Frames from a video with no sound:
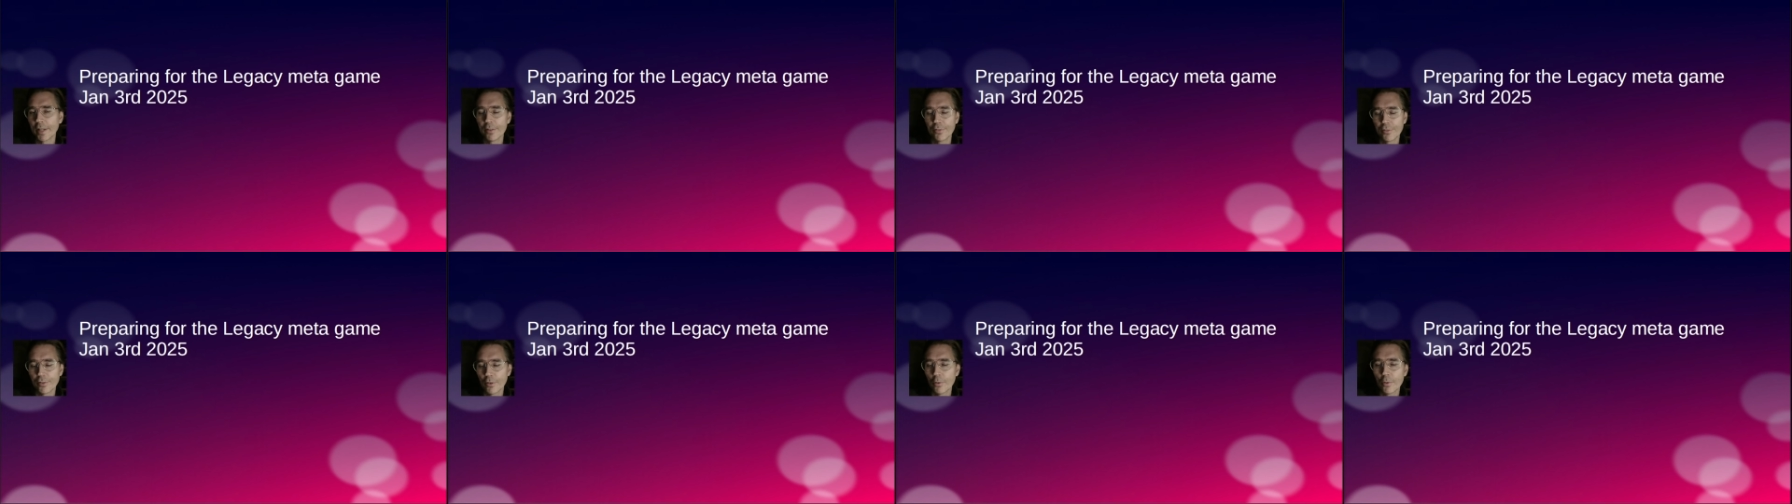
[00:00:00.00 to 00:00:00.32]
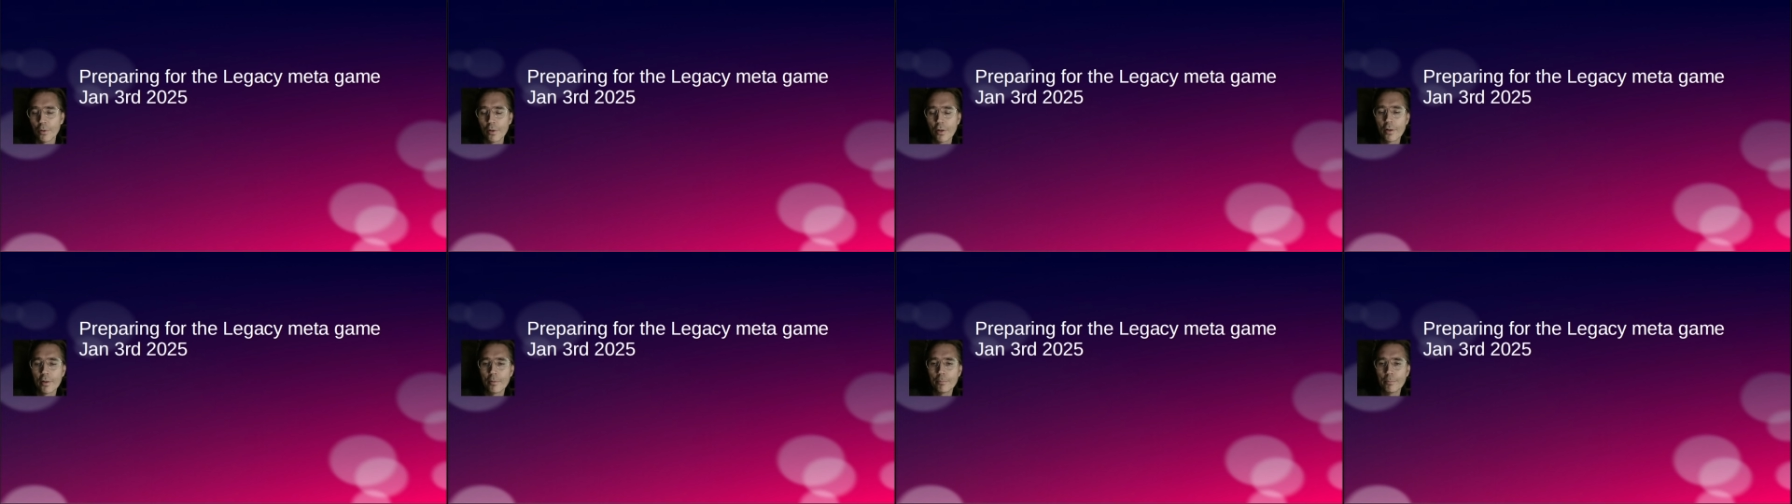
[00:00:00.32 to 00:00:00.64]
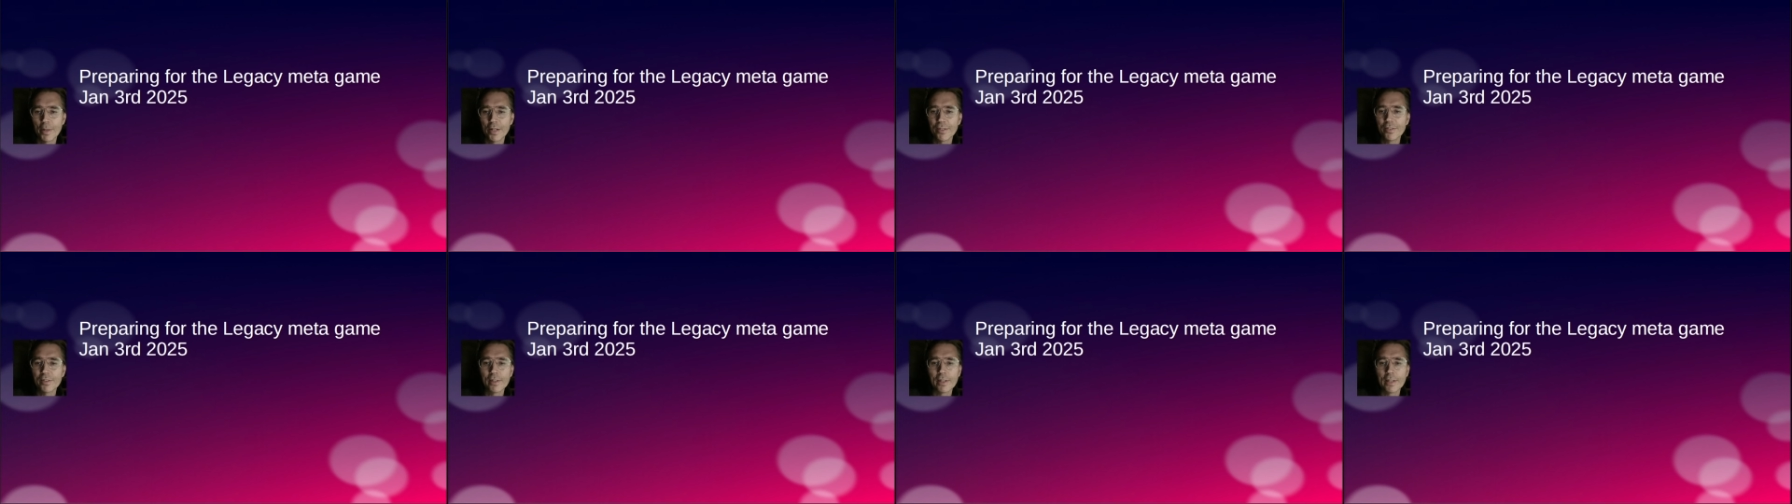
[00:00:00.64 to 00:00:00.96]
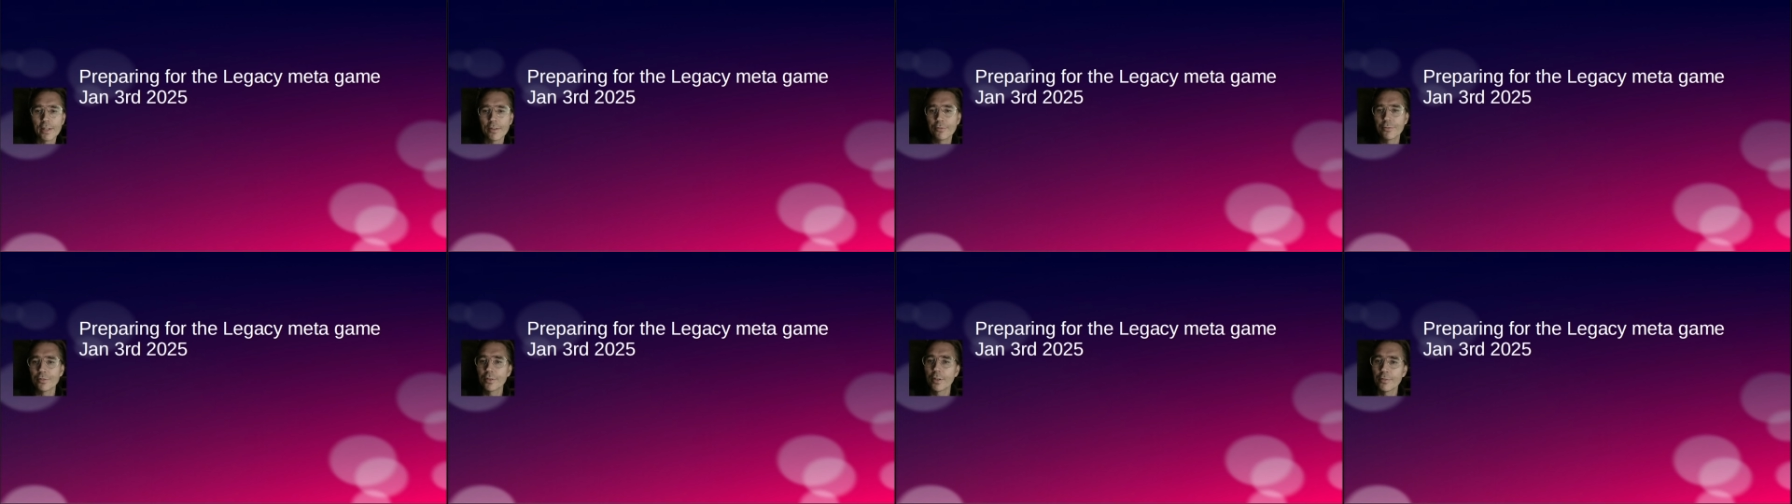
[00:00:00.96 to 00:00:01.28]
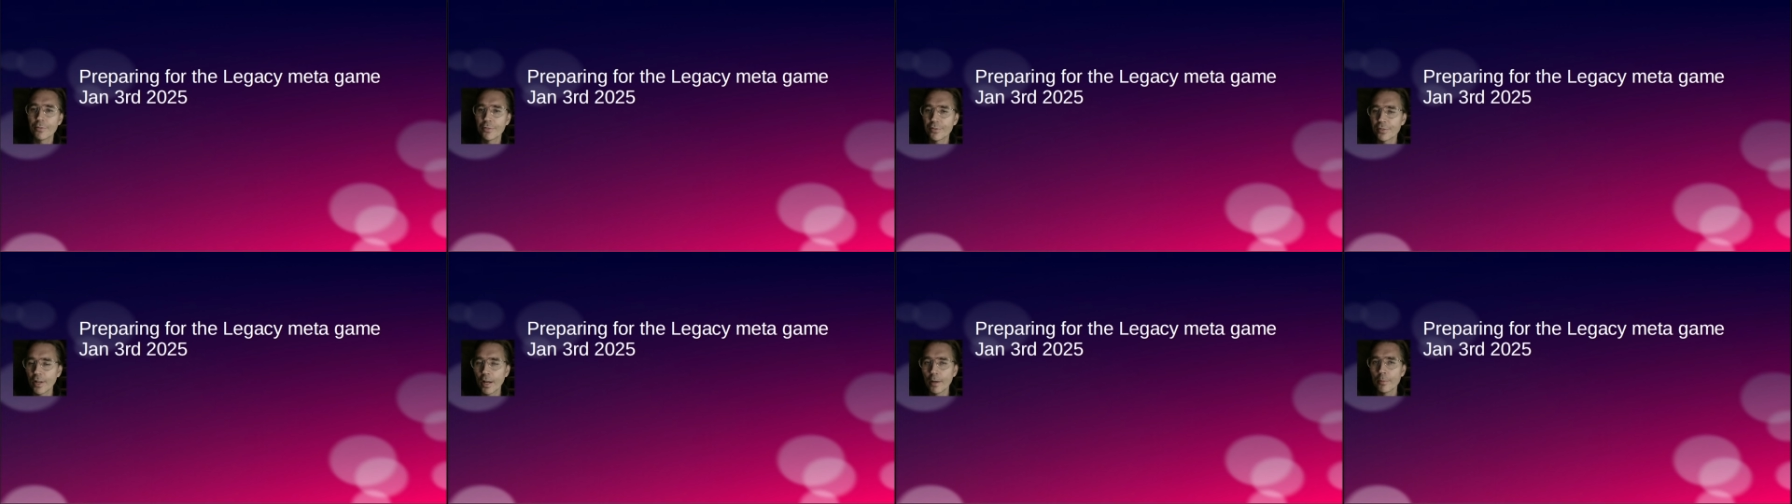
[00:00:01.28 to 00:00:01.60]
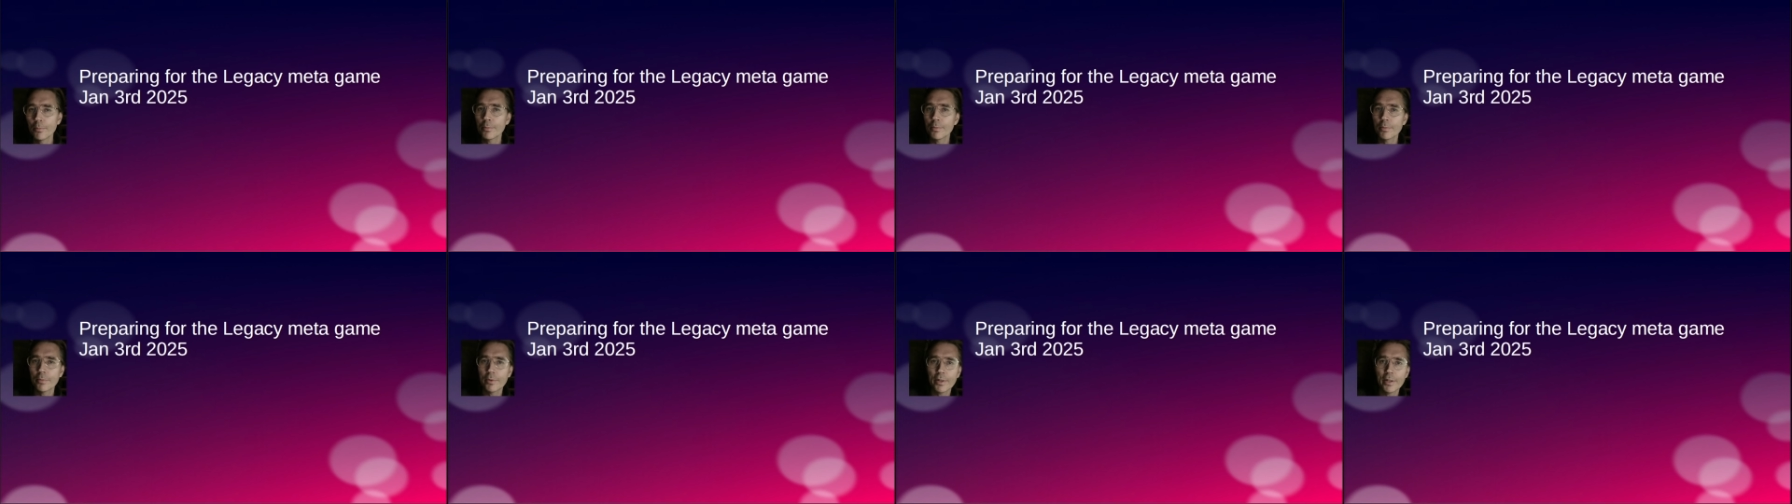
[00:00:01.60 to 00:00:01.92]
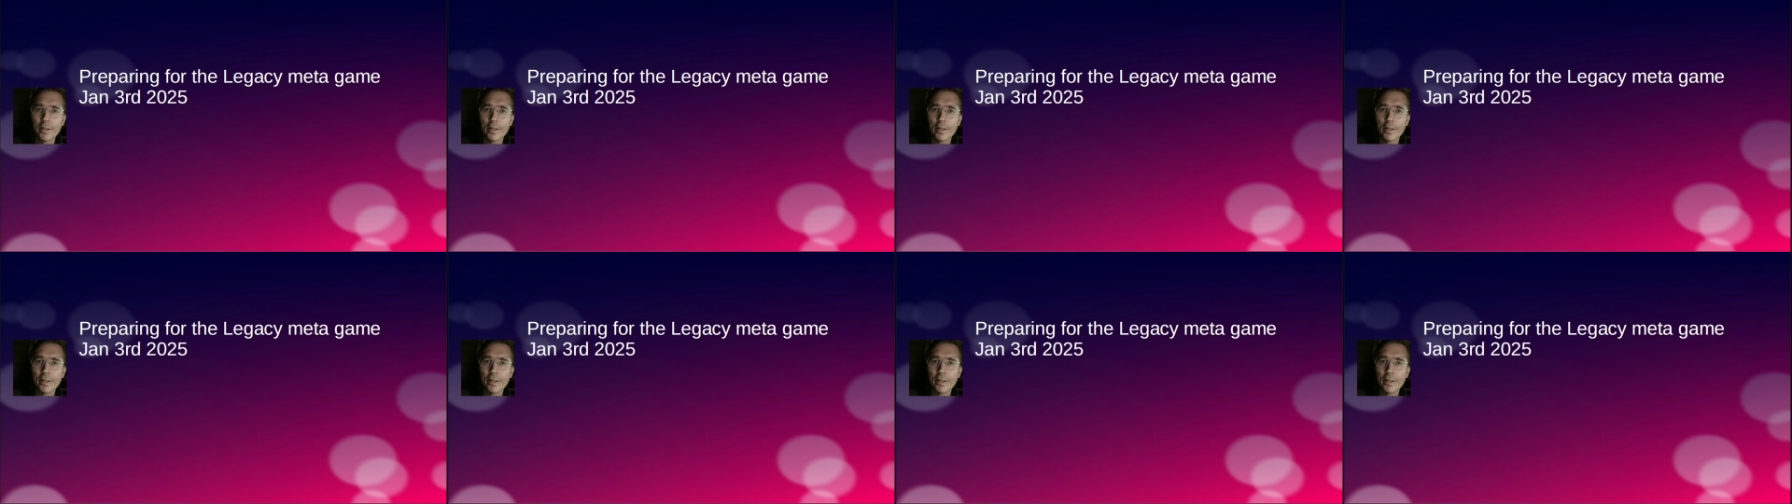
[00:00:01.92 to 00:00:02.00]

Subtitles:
So basically, if some